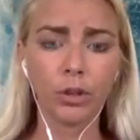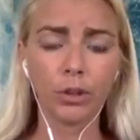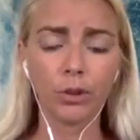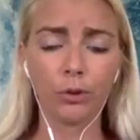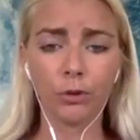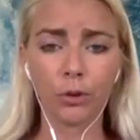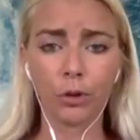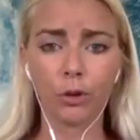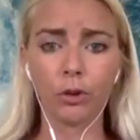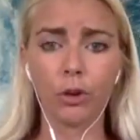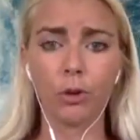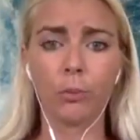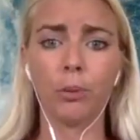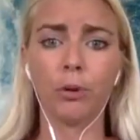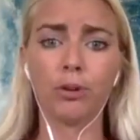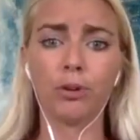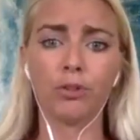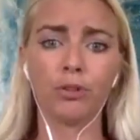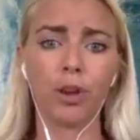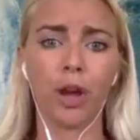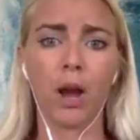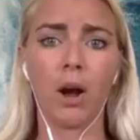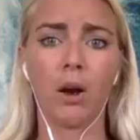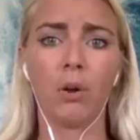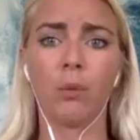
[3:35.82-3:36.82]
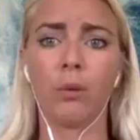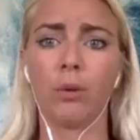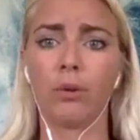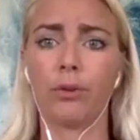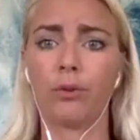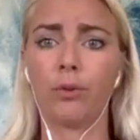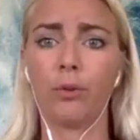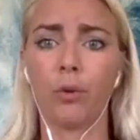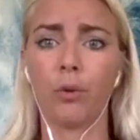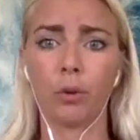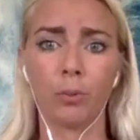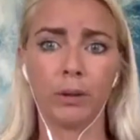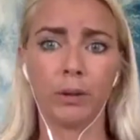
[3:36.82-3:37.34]
So they'll push out
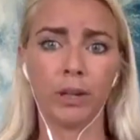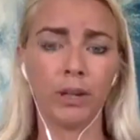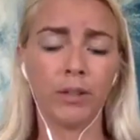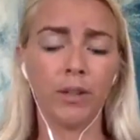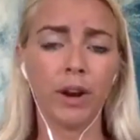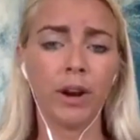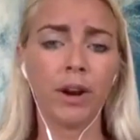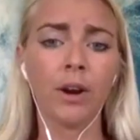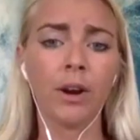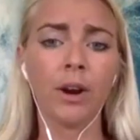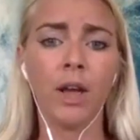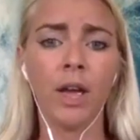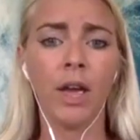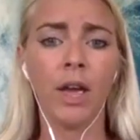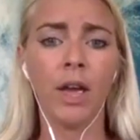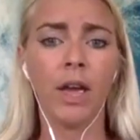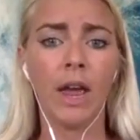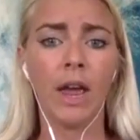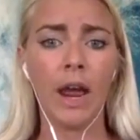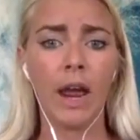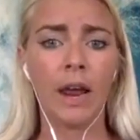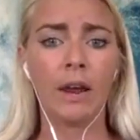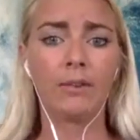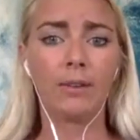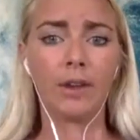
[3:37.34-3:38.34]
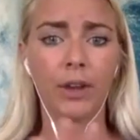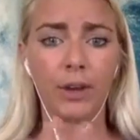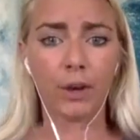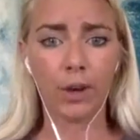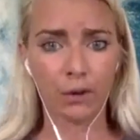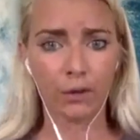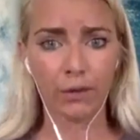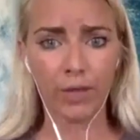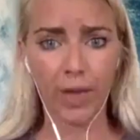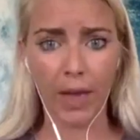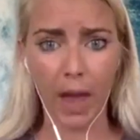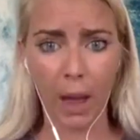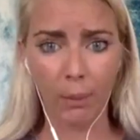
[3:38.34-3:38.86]
what's normally there and take
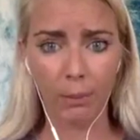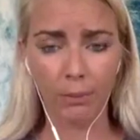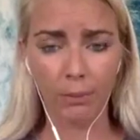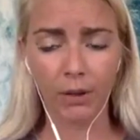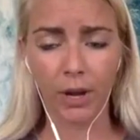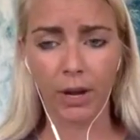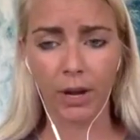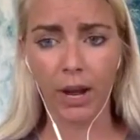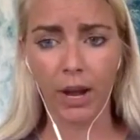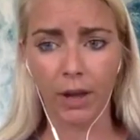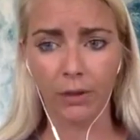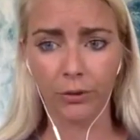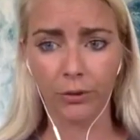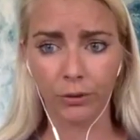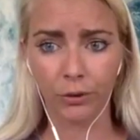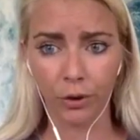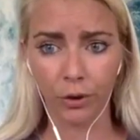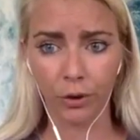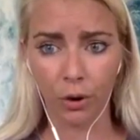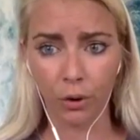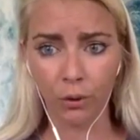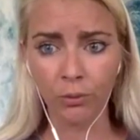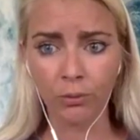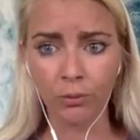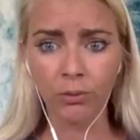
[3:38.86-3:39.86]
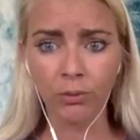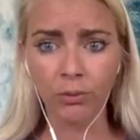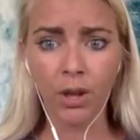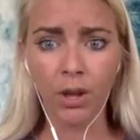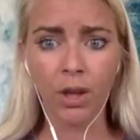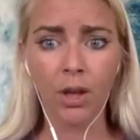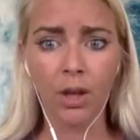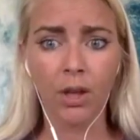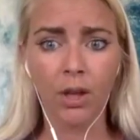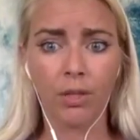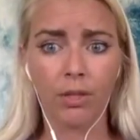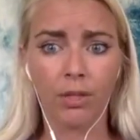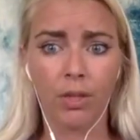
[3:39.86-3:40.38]
over the habitat as their own.
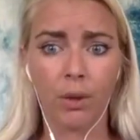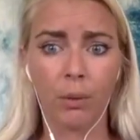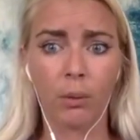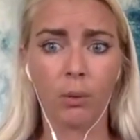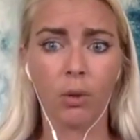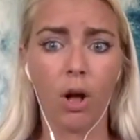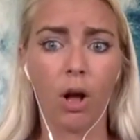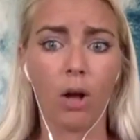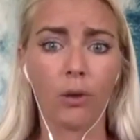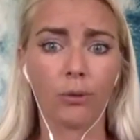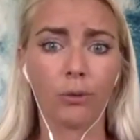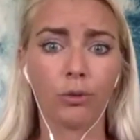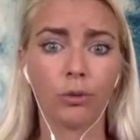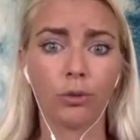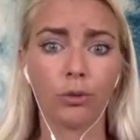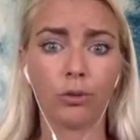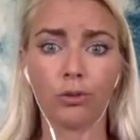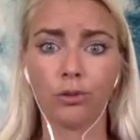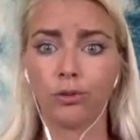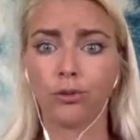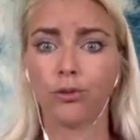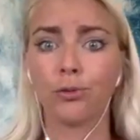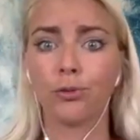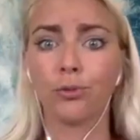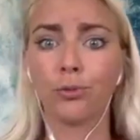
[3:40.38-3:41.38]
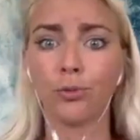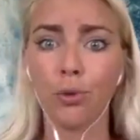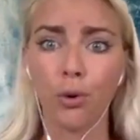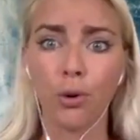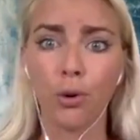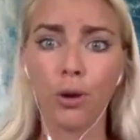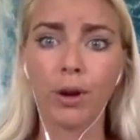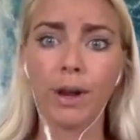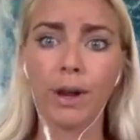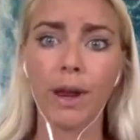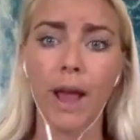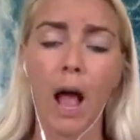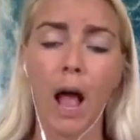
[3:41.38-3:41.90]
They will also
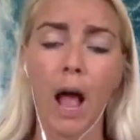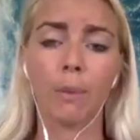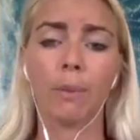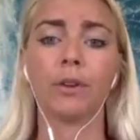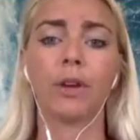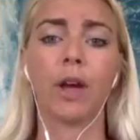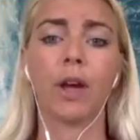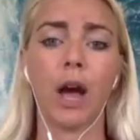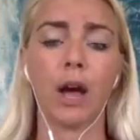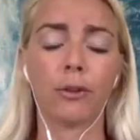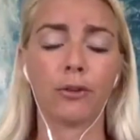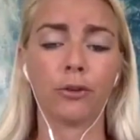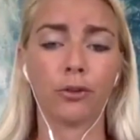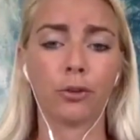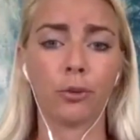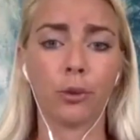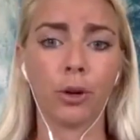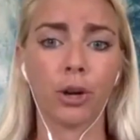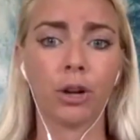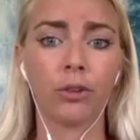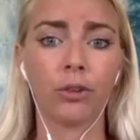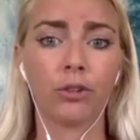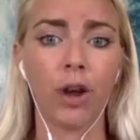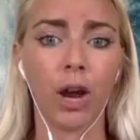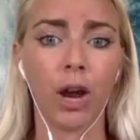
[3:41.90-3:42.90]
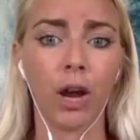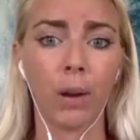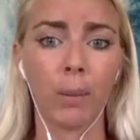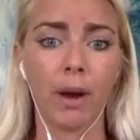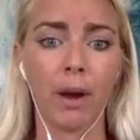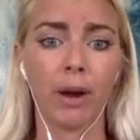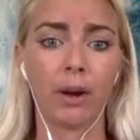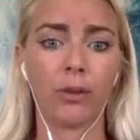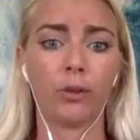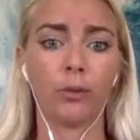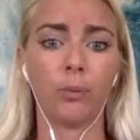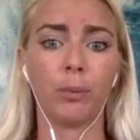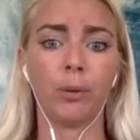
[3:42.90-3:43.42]
destroy habitat. So we're going to talk
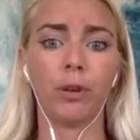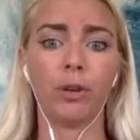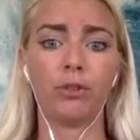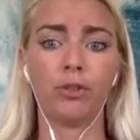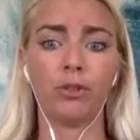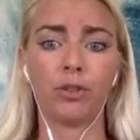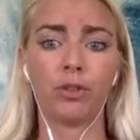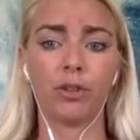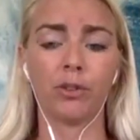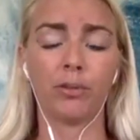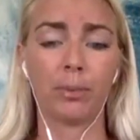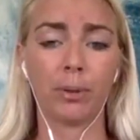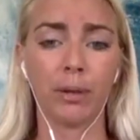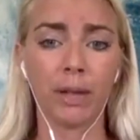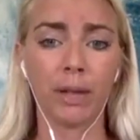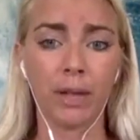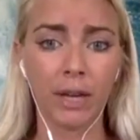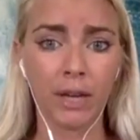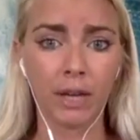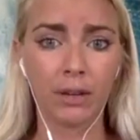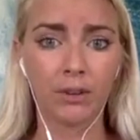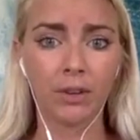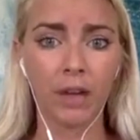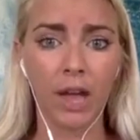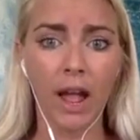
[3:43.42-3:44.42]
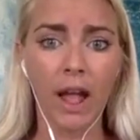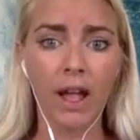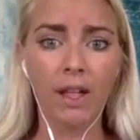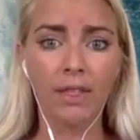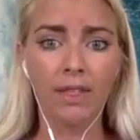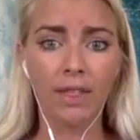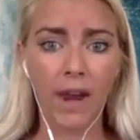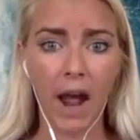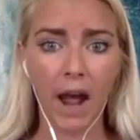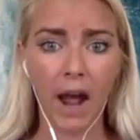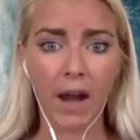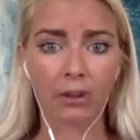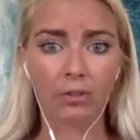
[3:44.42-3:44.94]
about a species of plant
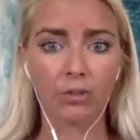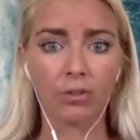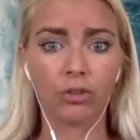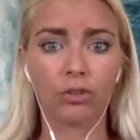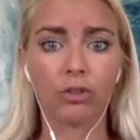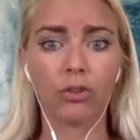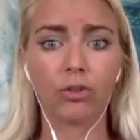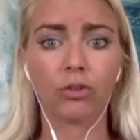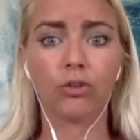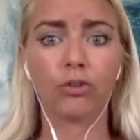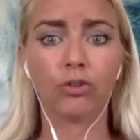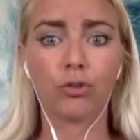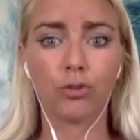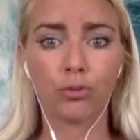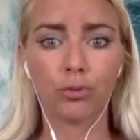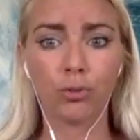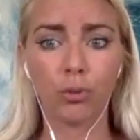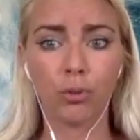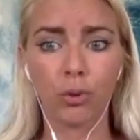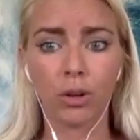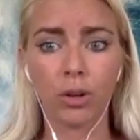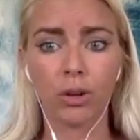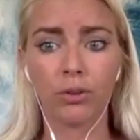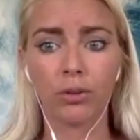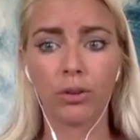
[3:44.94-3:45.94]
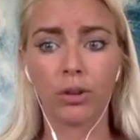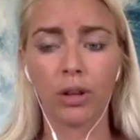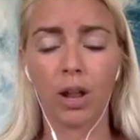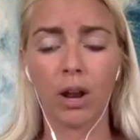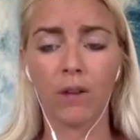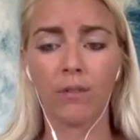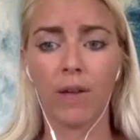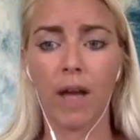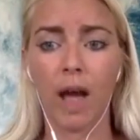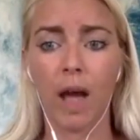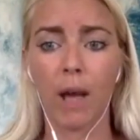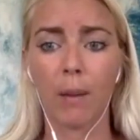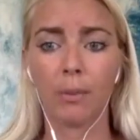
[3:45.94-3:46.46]
that actually destroys a lot
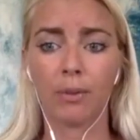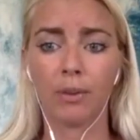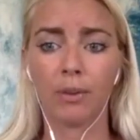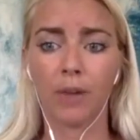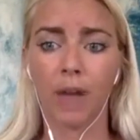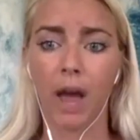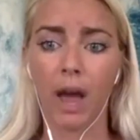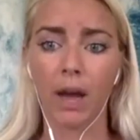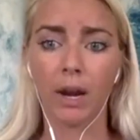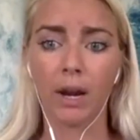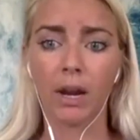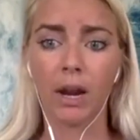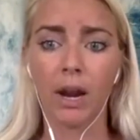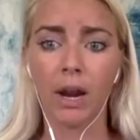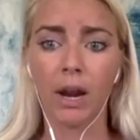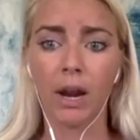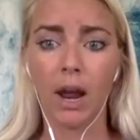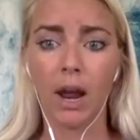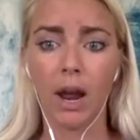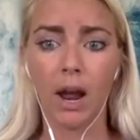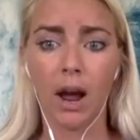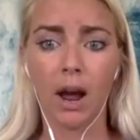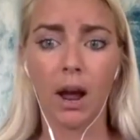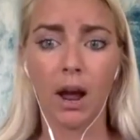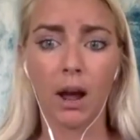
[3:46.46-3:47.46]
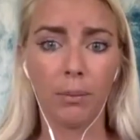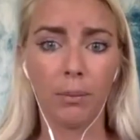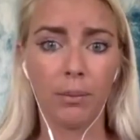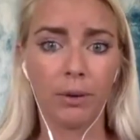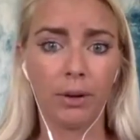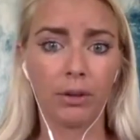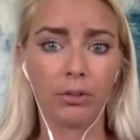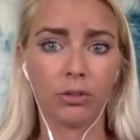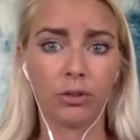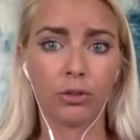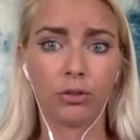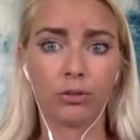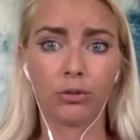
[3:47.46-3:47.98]
of habitat
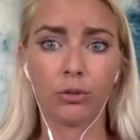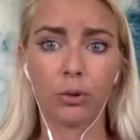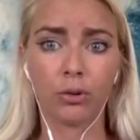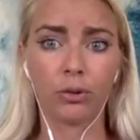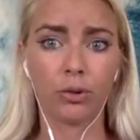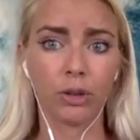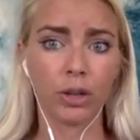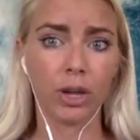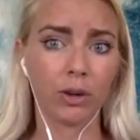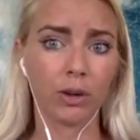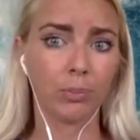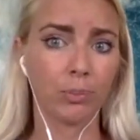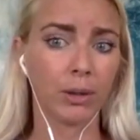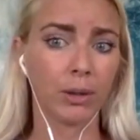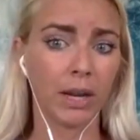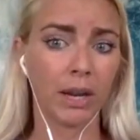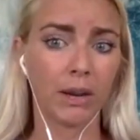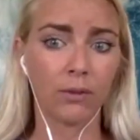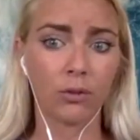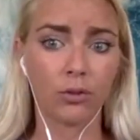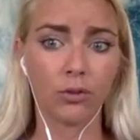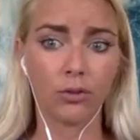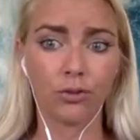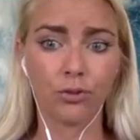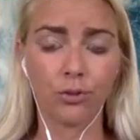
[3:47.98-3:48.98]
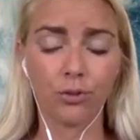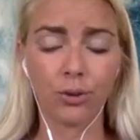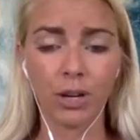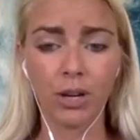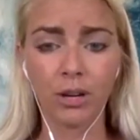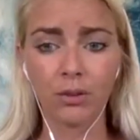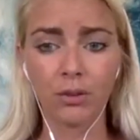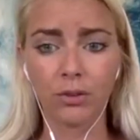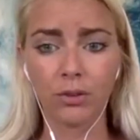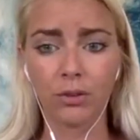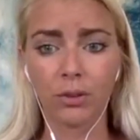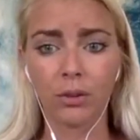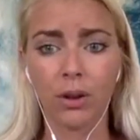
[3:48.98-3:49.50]
and destroys a lot of plants and
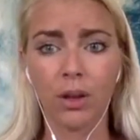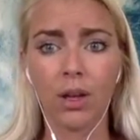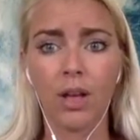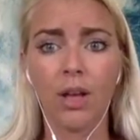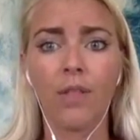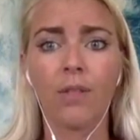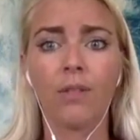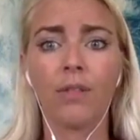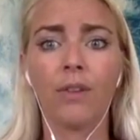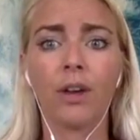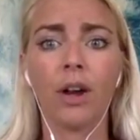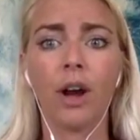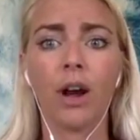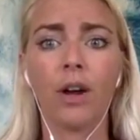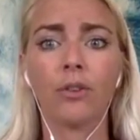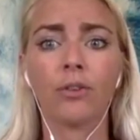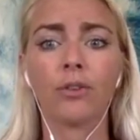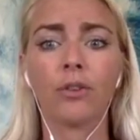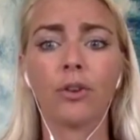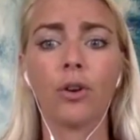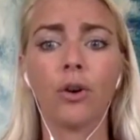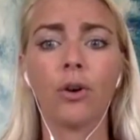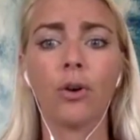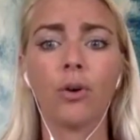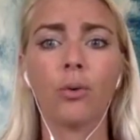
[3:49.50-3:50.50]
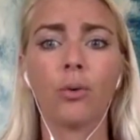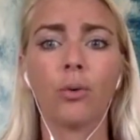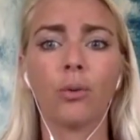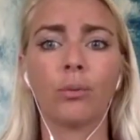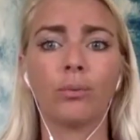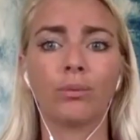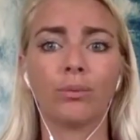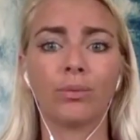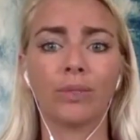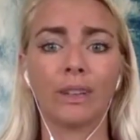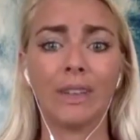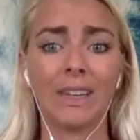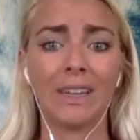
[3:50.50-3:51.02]
trees. They also
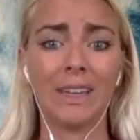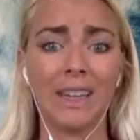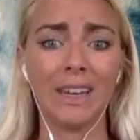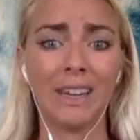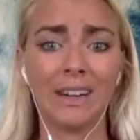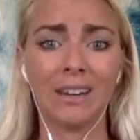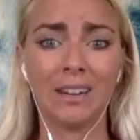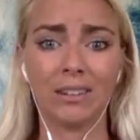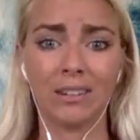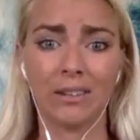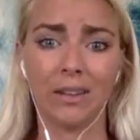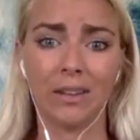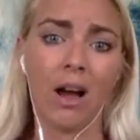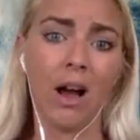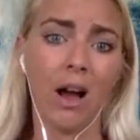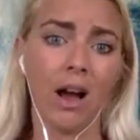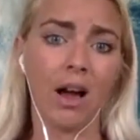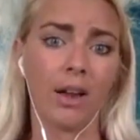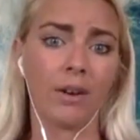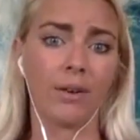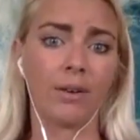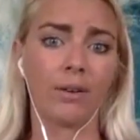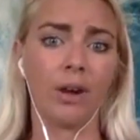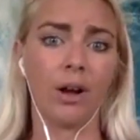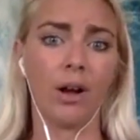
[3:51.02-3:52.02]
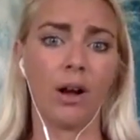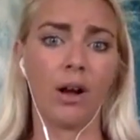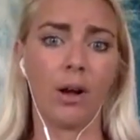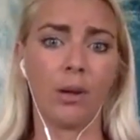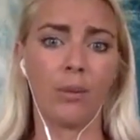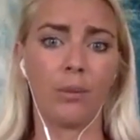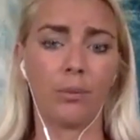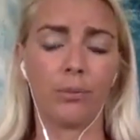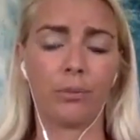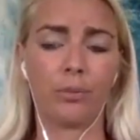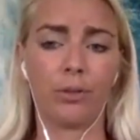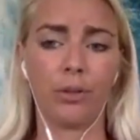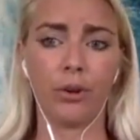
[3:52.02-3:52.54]
eat a lot.
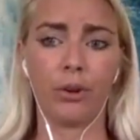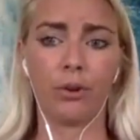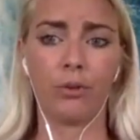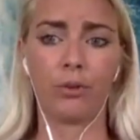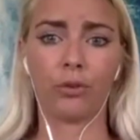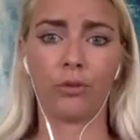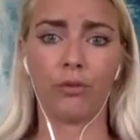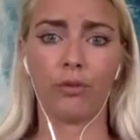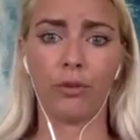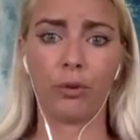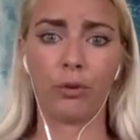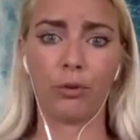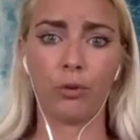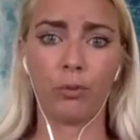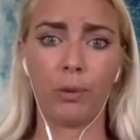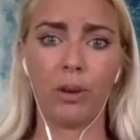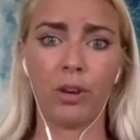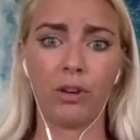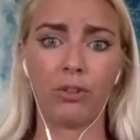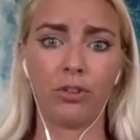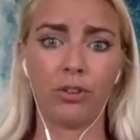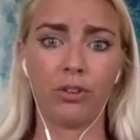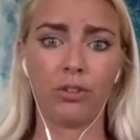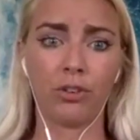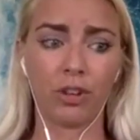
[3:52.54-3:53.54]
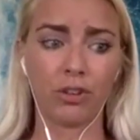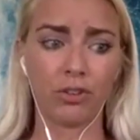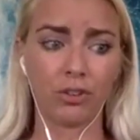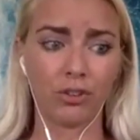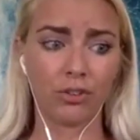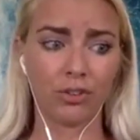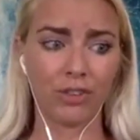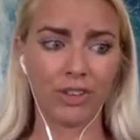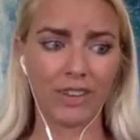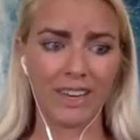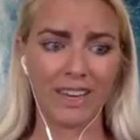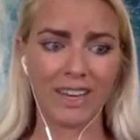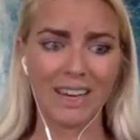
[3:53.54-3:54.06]
There's a few species that
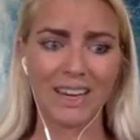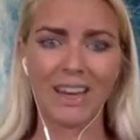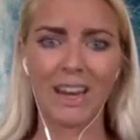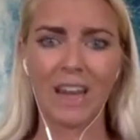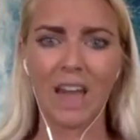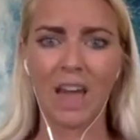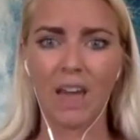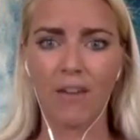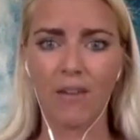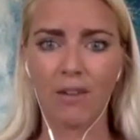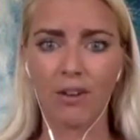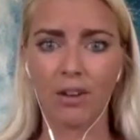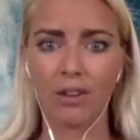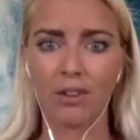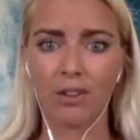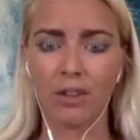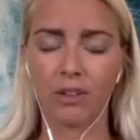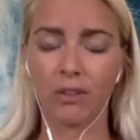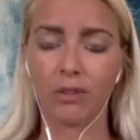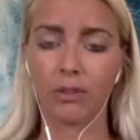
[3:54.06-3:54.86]
just eat everything.